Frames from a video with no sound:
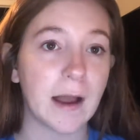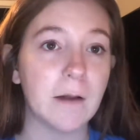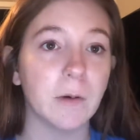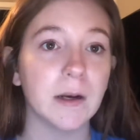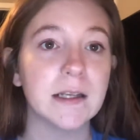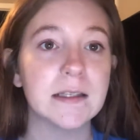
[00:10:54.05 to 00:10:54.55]
I
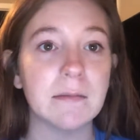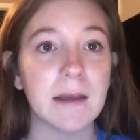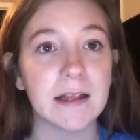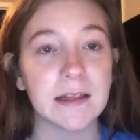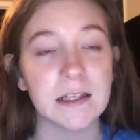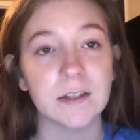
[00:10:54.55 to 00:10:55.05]
wanted to
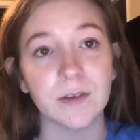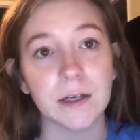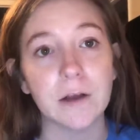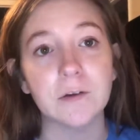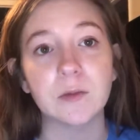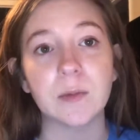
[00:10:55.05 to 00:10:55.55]
make these
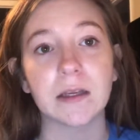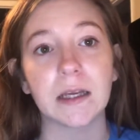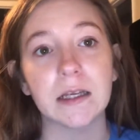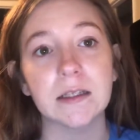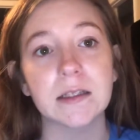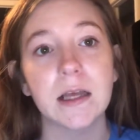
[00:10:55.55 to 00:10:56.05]
videos
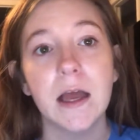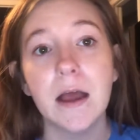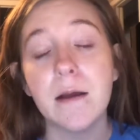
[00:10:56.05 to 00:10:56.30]
because